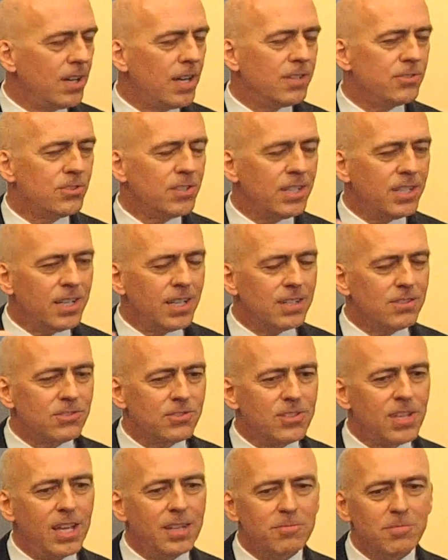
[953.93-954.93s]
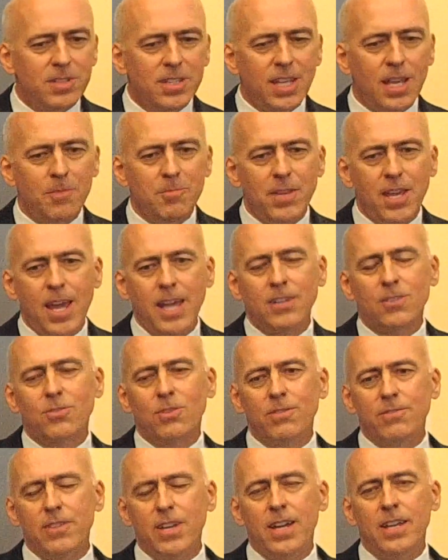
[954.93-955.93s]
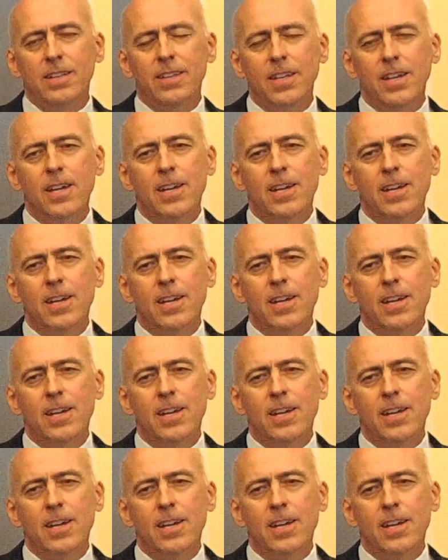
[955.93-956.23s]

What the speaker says: City and state became the anchor of that.